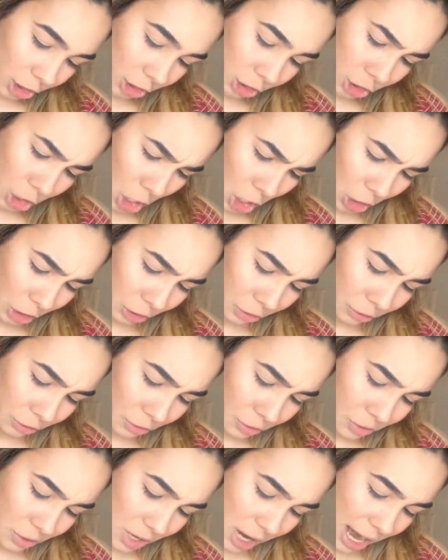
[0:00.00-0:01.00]
Tarte
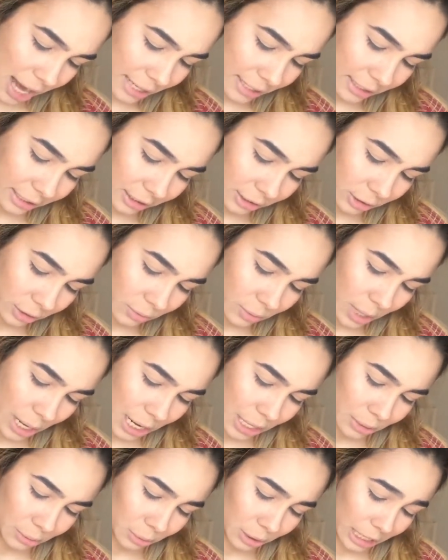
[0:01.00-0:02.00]
Throw Kindness
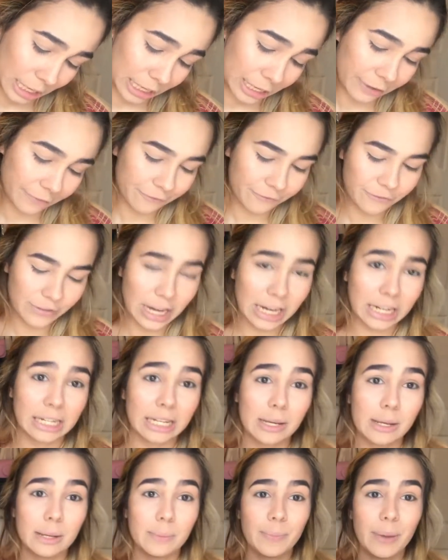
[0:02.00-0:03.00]
Around like
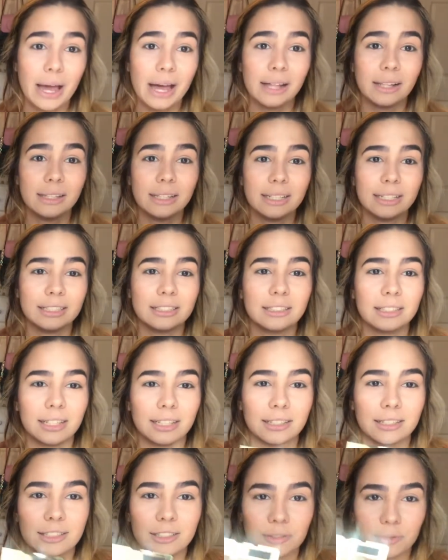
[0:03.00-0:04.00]
confetti palette. It's
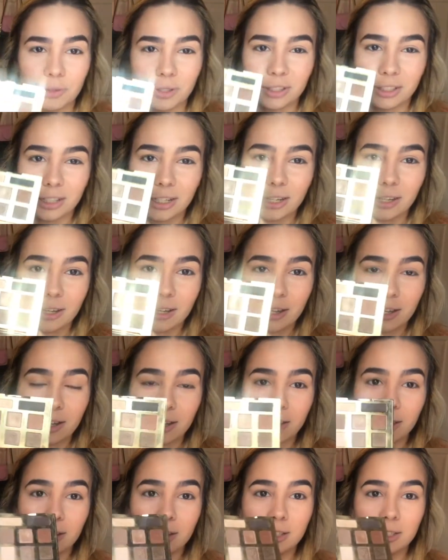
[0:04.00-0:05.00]
like this really
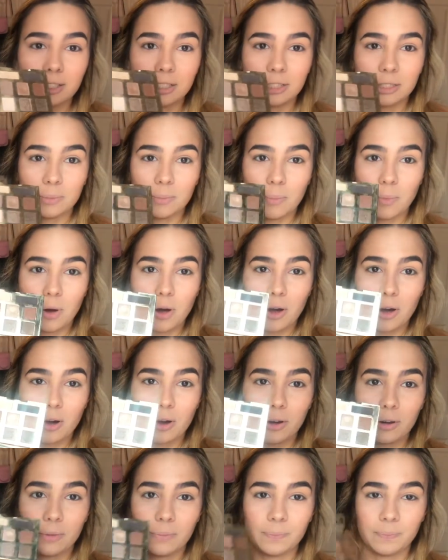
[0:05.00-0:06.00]

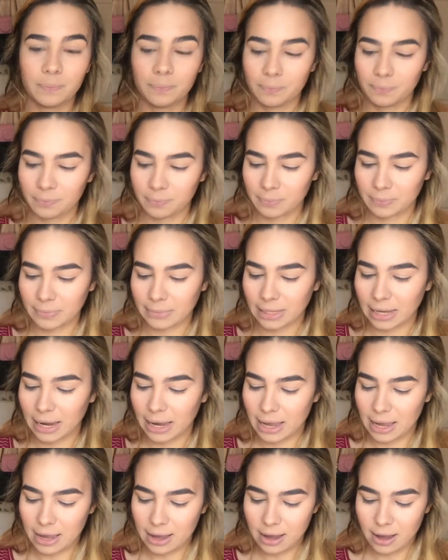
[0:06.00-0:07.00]
small
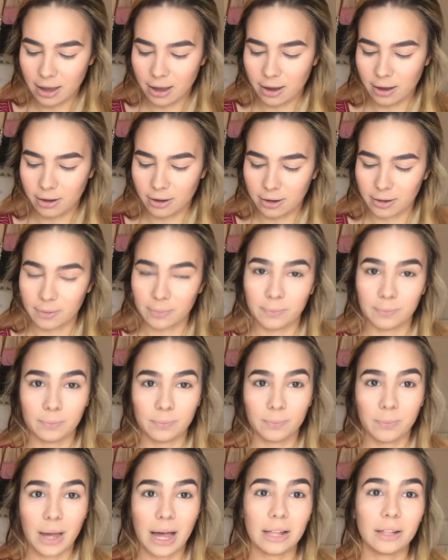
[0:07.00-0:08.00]

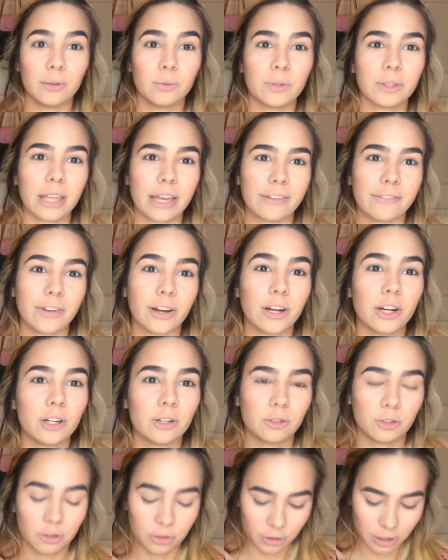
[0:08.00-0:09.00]
palette with like very
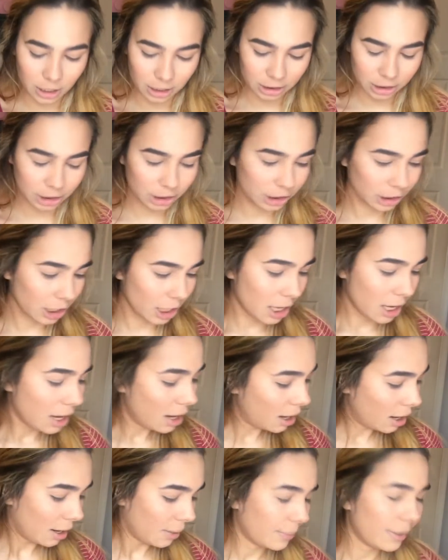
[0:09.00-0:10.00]
neutral colors.
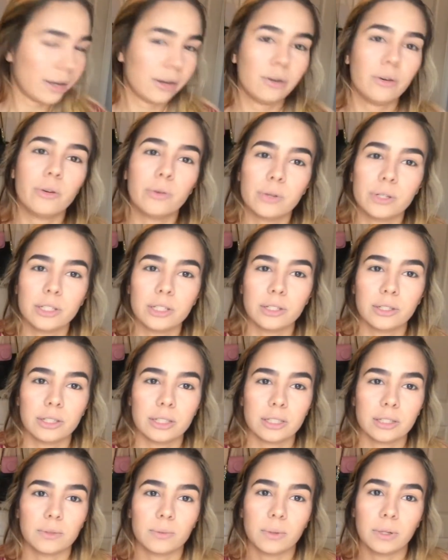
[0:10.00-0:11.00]
I don't always use
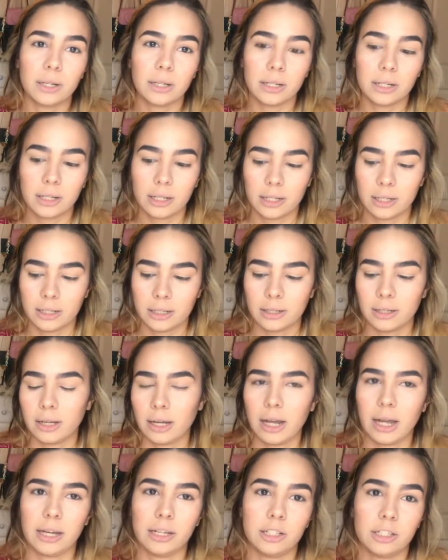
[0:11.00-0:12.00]
this one.
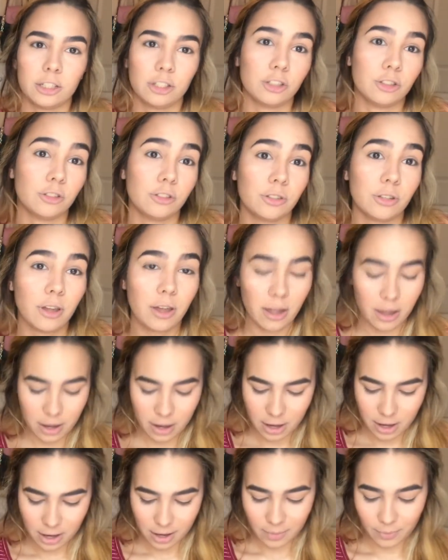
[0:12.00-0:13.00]
I just use
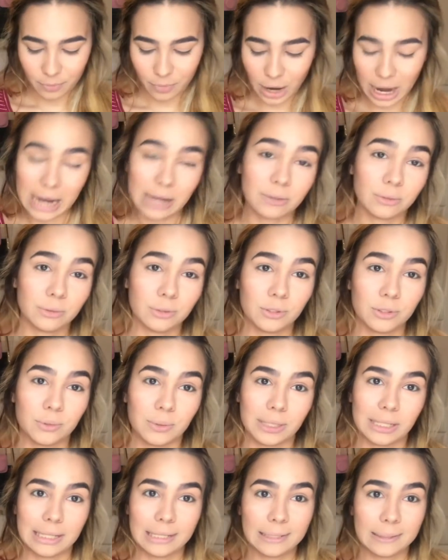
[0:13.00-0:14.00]
browns
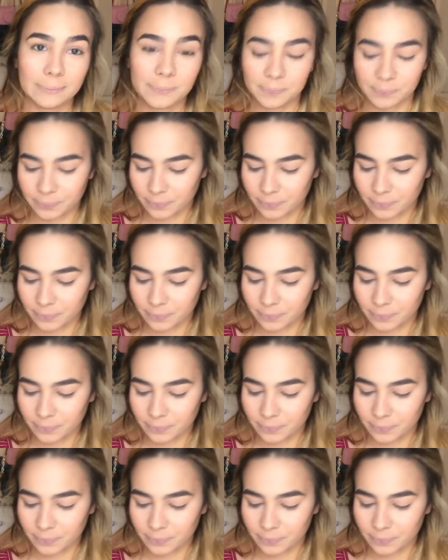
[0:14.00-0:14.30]
really.